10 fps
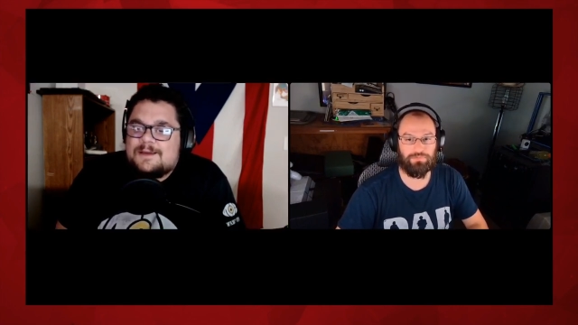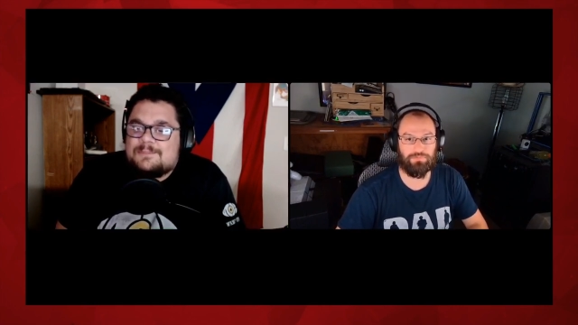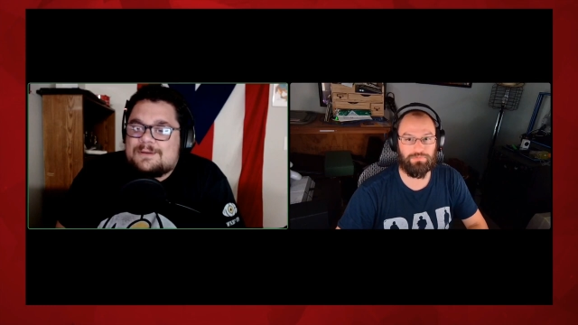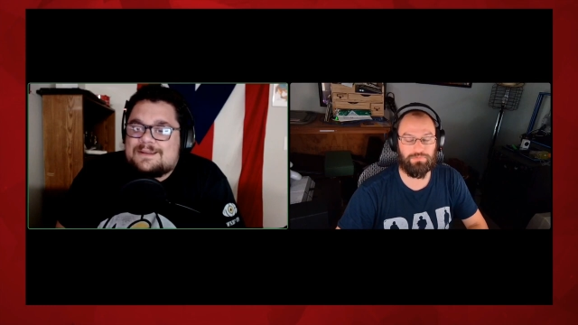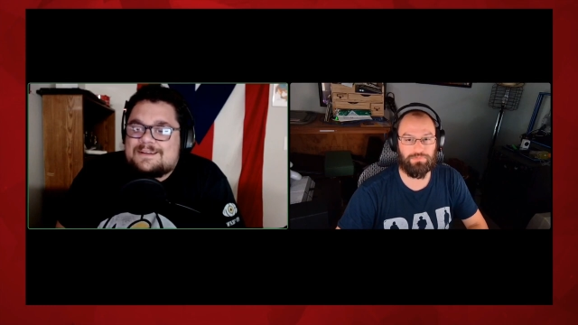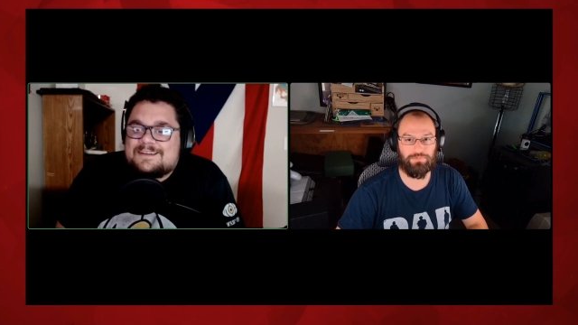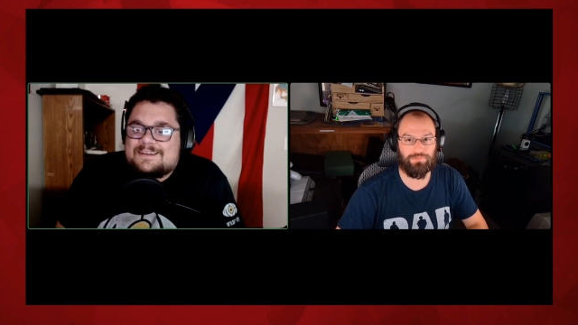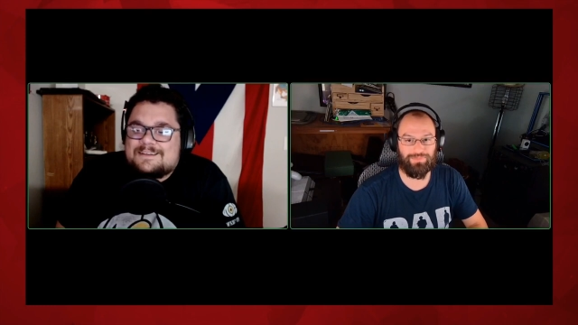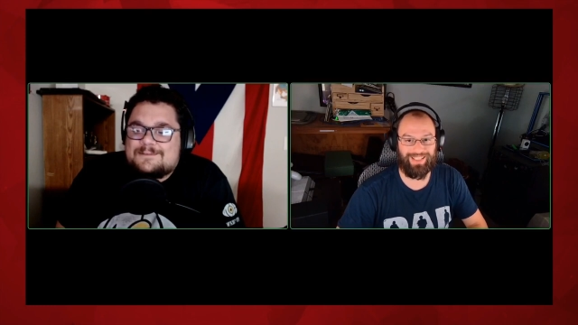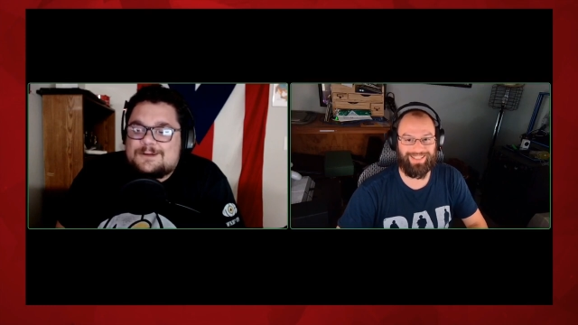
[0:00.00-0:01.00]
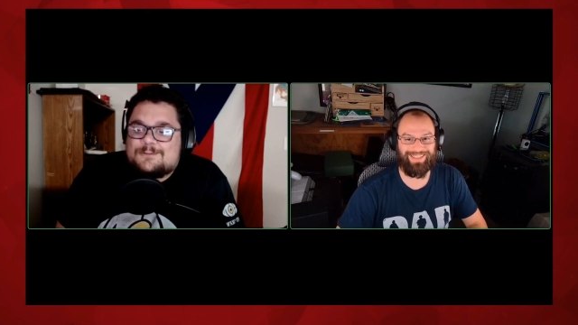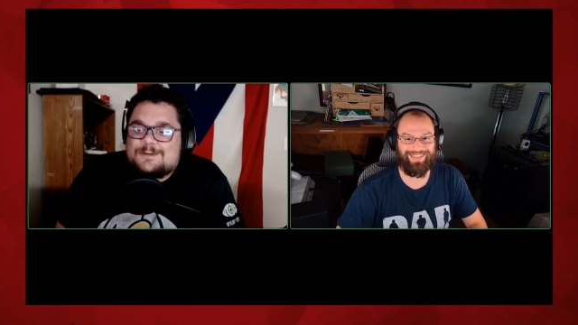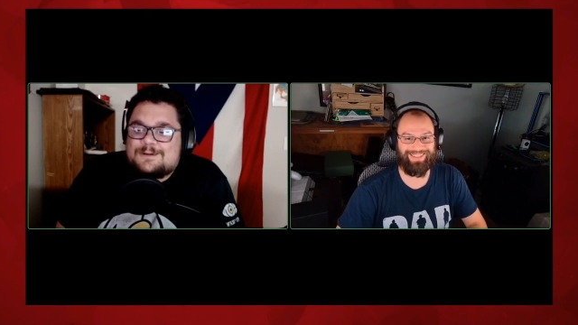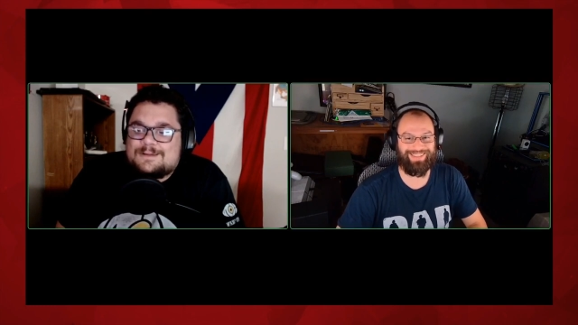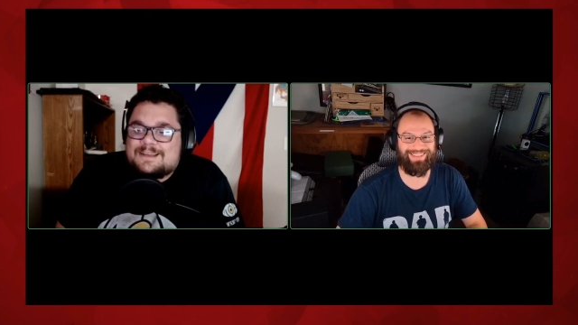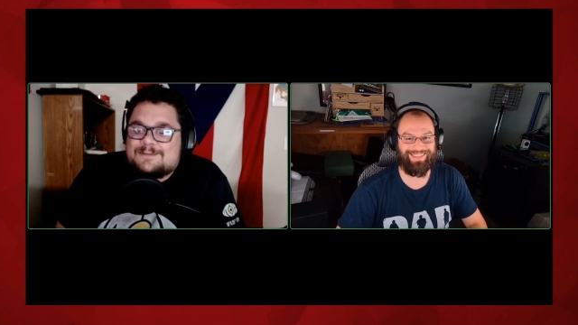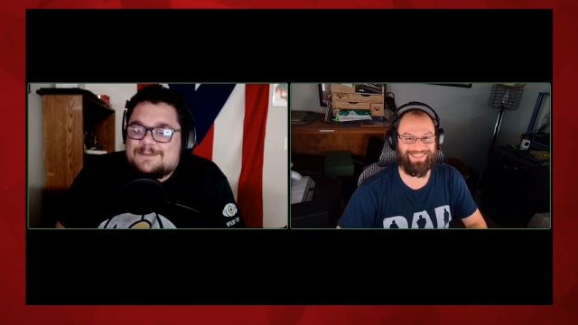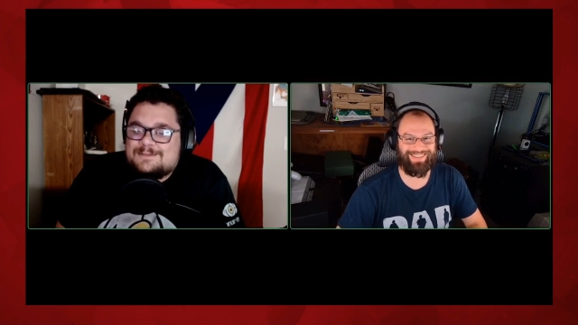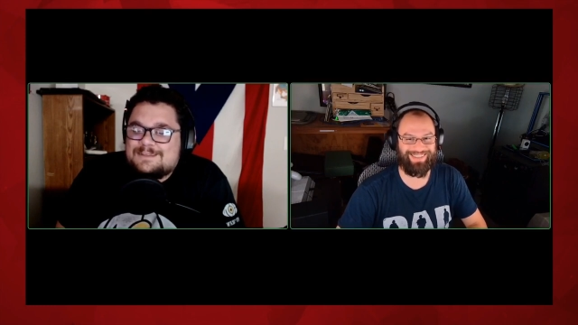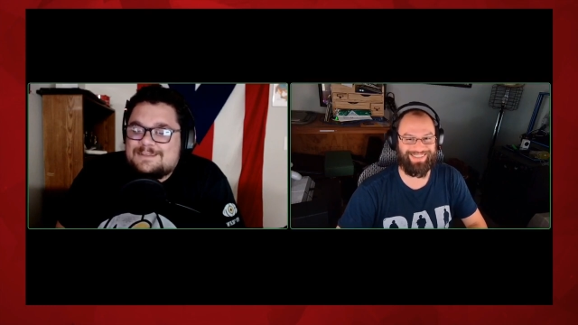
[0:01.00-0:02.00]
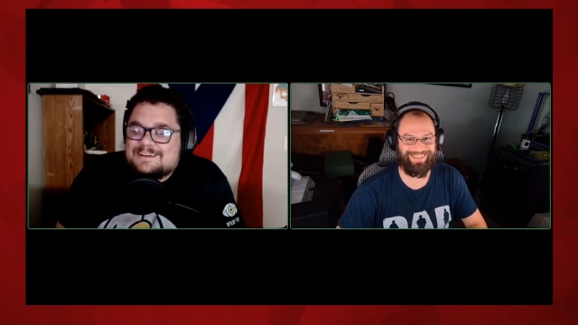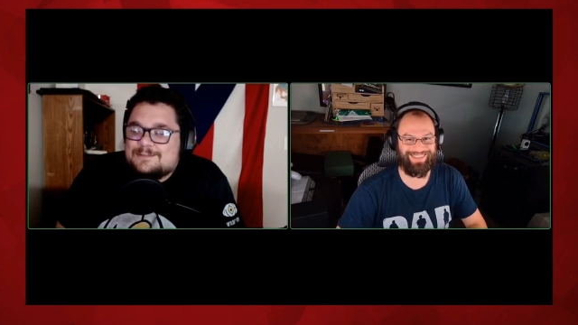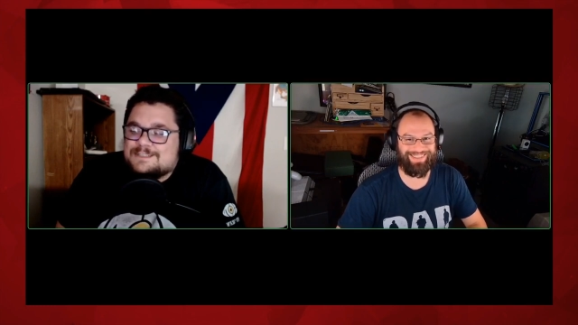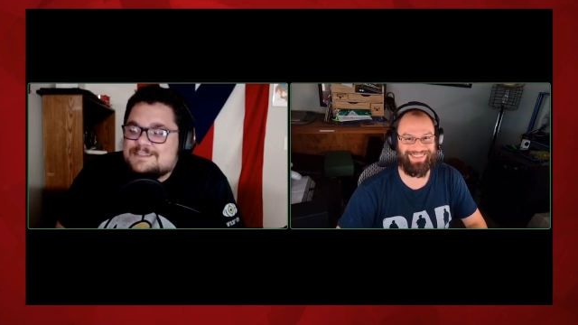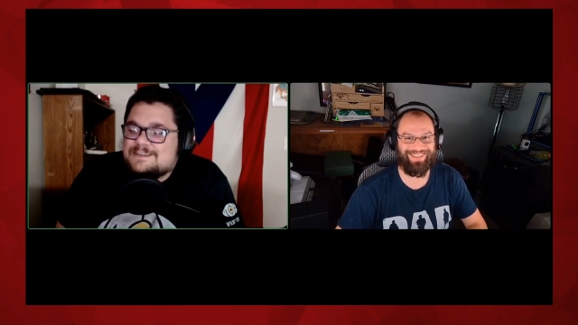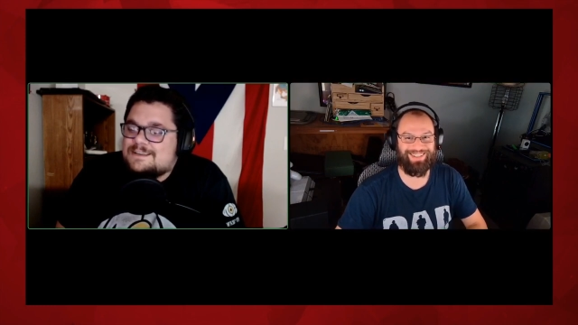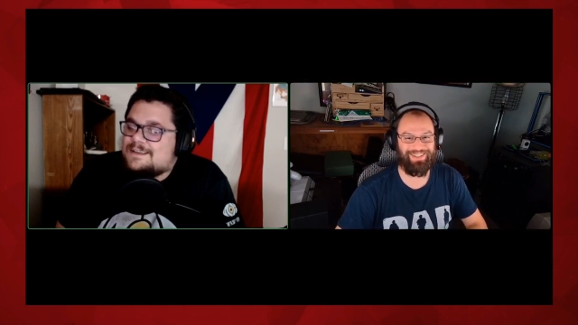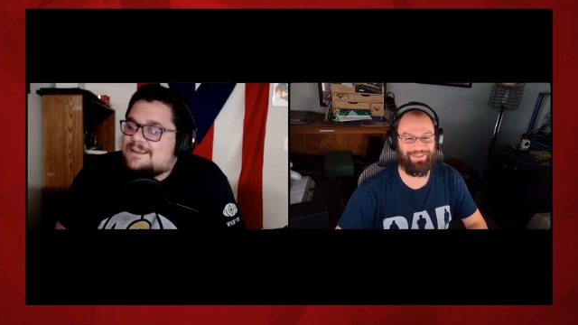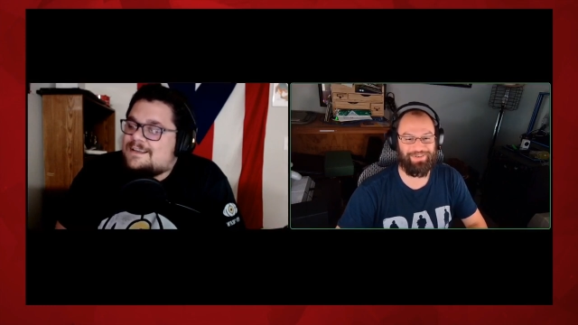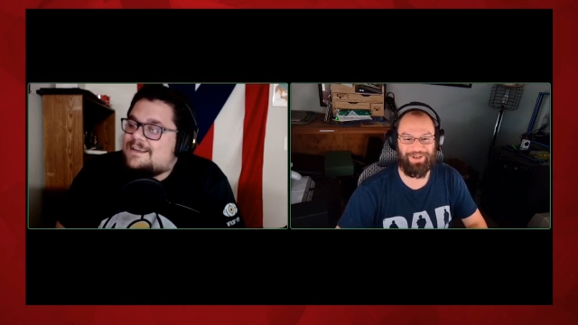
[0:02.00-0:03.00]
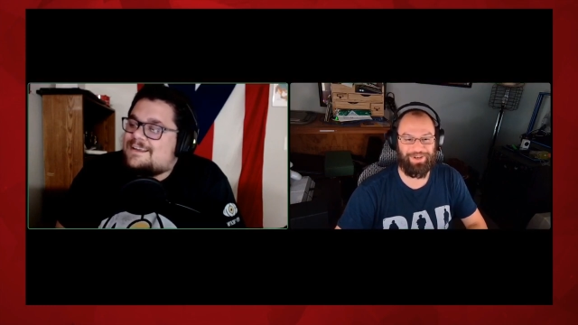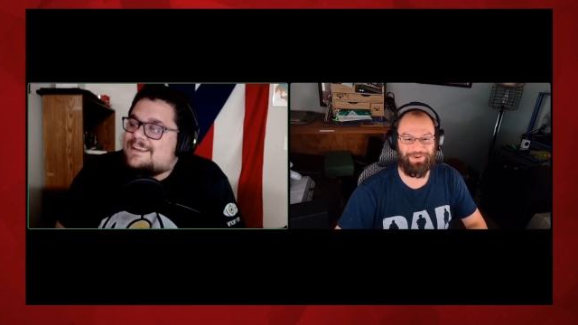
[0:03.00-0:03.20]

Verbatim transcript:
Speaker 1: but uh, we don't we don't run that we don't run that garbage. Uh,